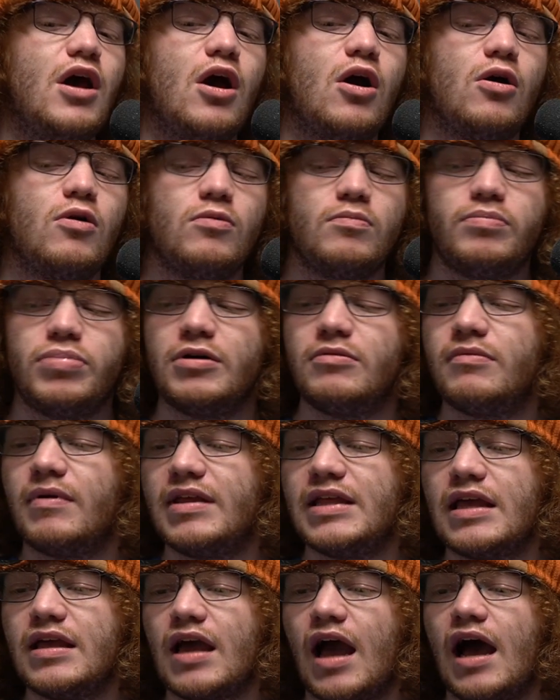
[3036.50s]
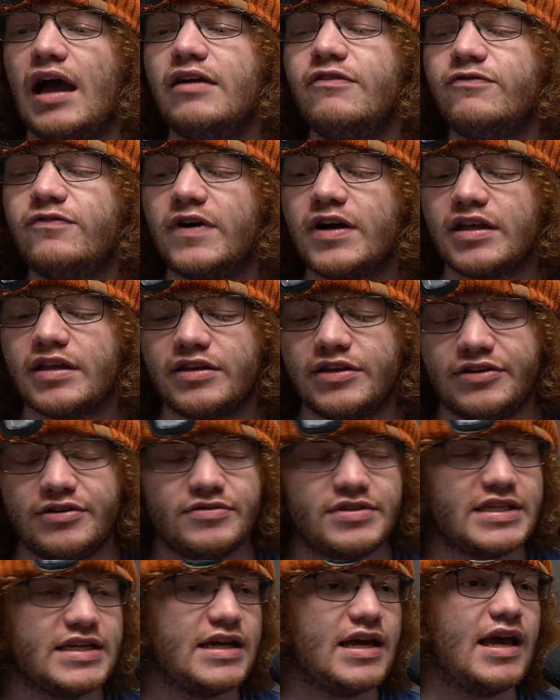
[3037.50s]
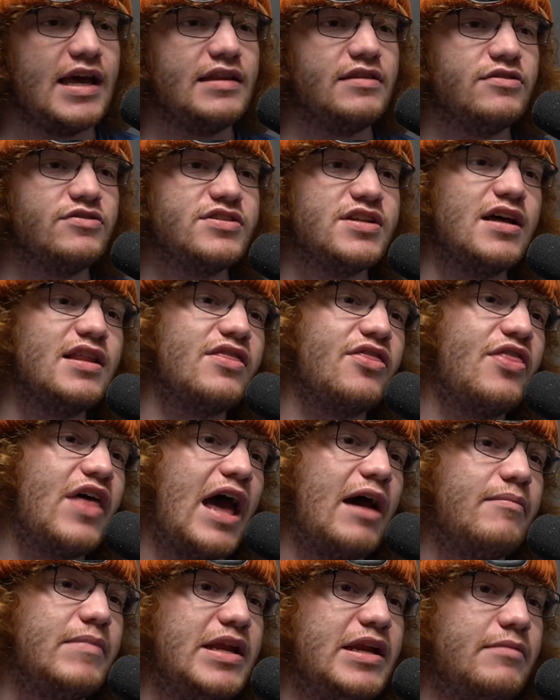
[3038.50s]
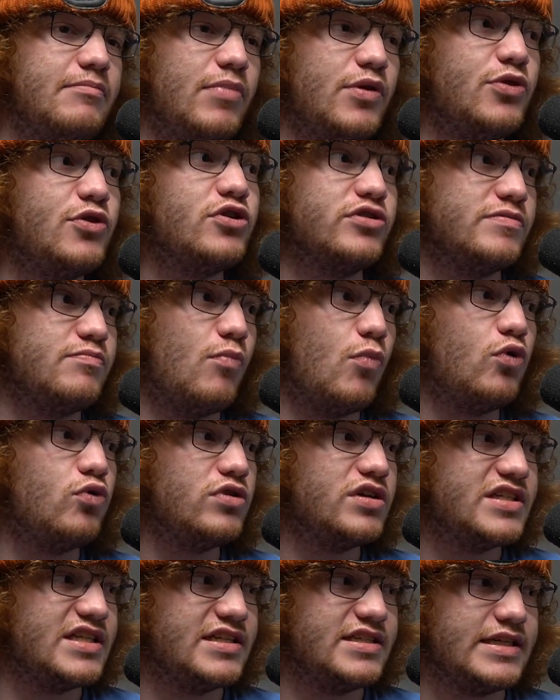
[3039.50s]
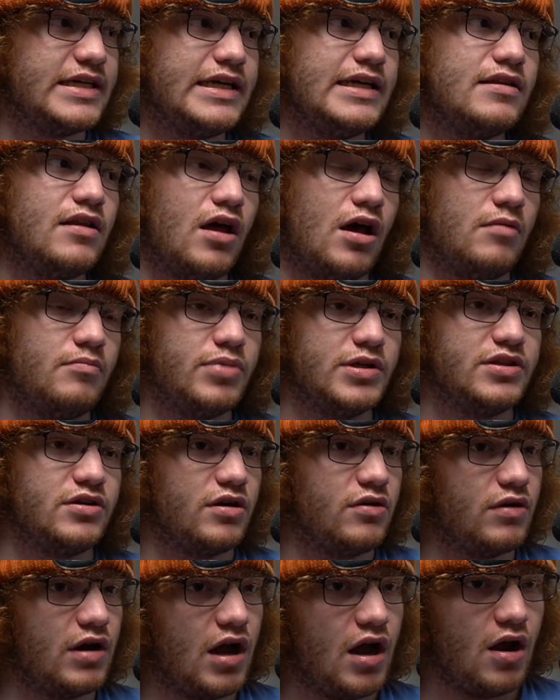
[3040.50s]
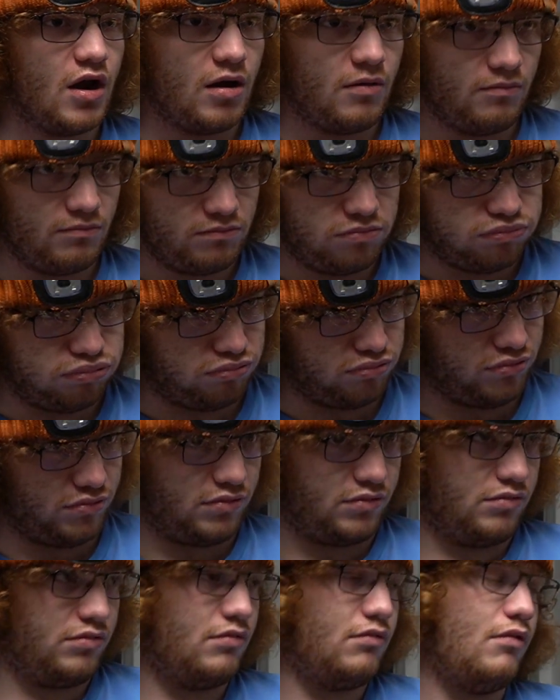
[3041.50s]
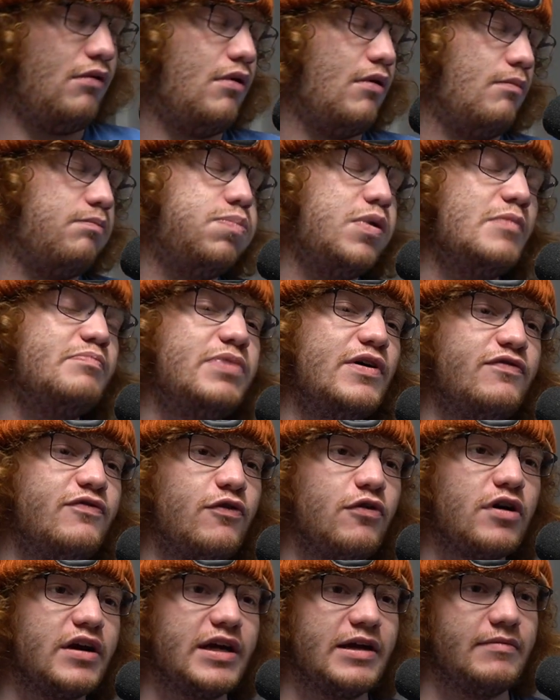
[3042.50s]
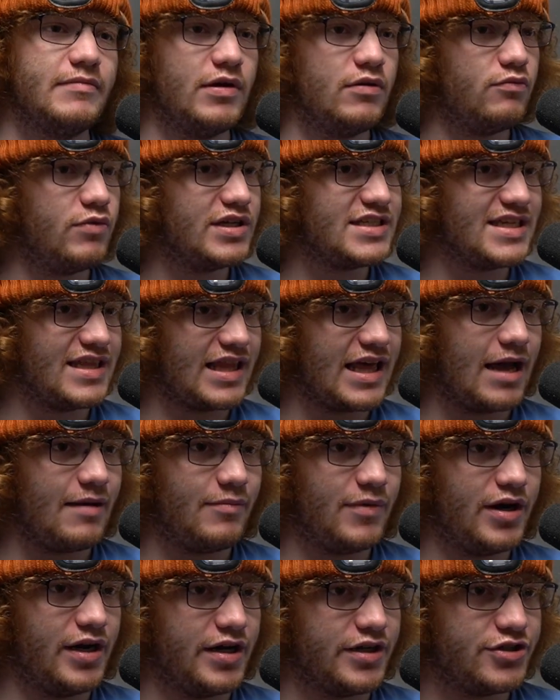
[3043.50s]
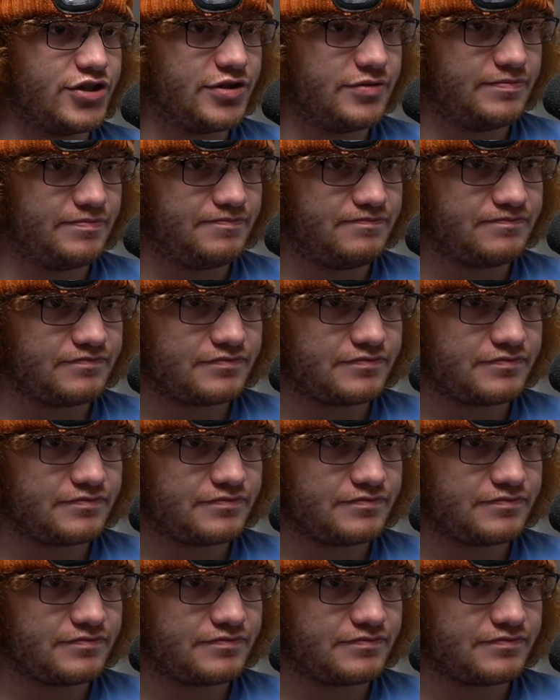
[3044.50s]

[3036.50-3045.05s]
No, but I fucking use it, and there's not that many, but there's more since Elon. But there, but before him, it wasn't that much.